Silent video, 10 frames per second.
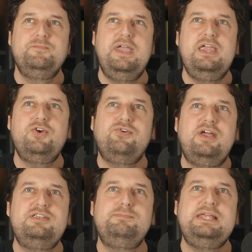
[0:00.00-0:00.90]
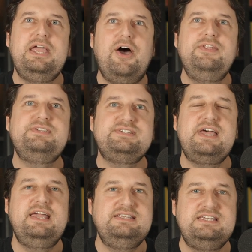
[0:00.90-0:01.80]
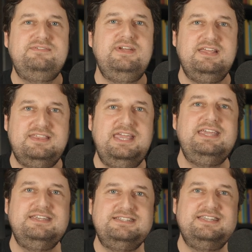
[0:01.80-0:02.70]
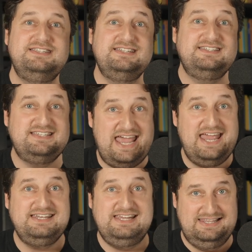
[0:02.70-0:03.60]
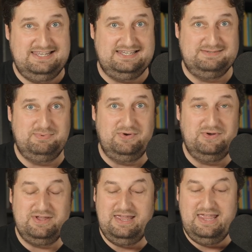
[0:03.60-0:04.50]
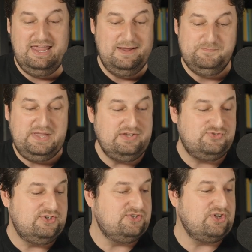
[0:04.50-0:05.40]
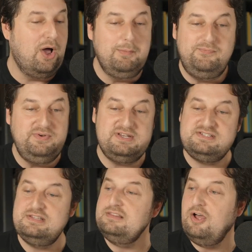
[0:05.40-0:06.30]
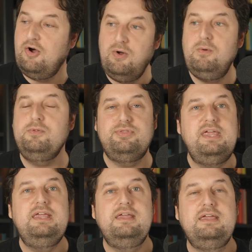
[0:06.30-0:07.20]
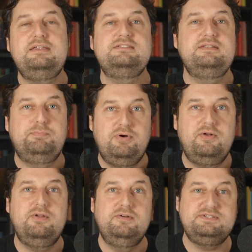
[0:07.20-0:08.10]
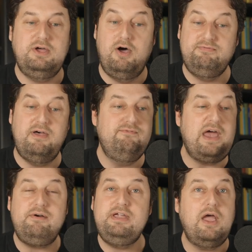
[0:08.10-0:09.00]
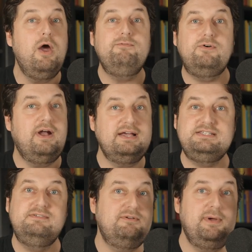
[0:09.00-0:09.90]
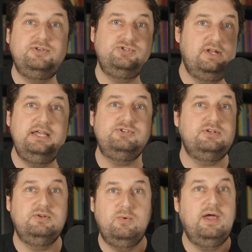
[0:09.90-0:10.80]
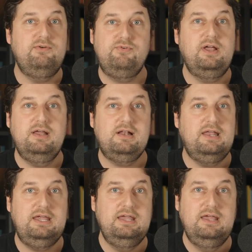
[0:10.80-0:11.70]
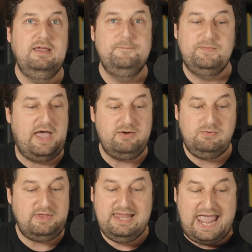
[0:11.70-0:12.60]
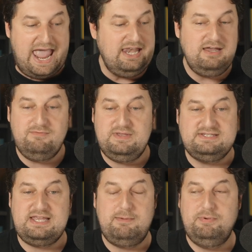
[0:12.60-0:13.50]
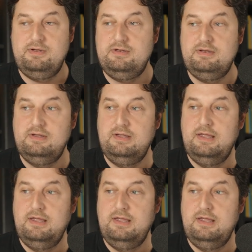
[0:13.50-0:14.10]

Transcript: incredibly unscientific things that are said in this book, it's just obvious that the whole thing is the product of a very overactive imagination, quite frankly. I don't think any of this happened.